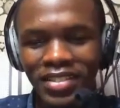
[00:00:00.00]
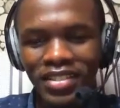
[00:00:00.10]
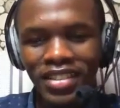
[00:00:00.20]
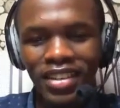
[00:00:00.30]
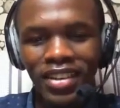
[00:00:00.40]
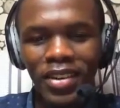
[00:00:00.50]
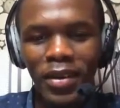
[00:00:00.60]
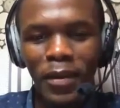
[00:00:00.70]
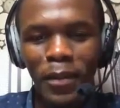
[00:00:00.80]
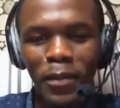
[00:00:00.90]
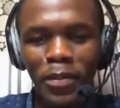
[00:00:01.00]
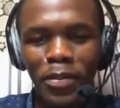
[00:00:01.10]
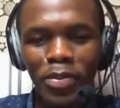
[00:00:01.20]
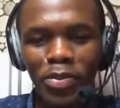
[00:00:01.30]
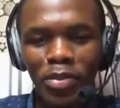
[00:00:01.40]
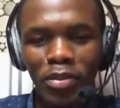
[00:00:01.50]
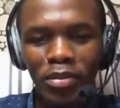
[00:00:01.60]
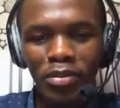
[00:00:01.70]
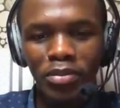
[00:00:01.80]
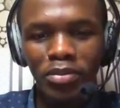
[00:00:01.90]
It's not free. You pay
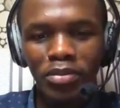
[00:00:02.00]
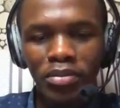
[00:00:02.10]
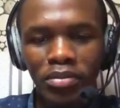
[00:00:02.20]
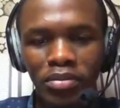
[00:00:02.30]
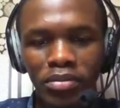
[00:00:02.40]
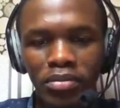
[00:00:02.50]
somebody for this because